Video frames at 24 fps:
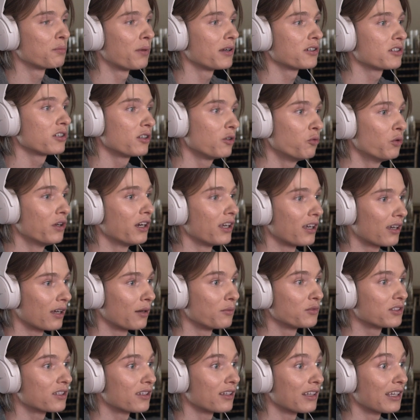especially when it
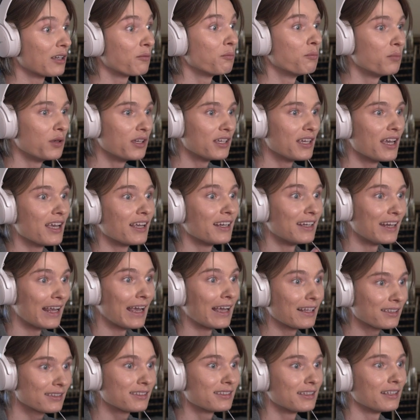comes to like being
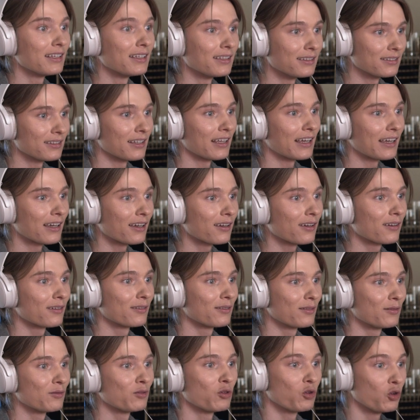Nancy's like
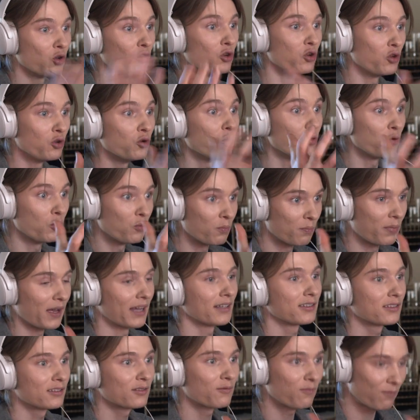new
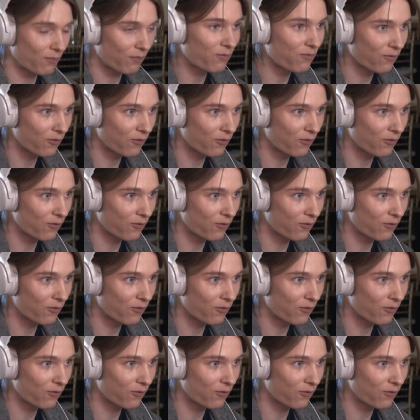best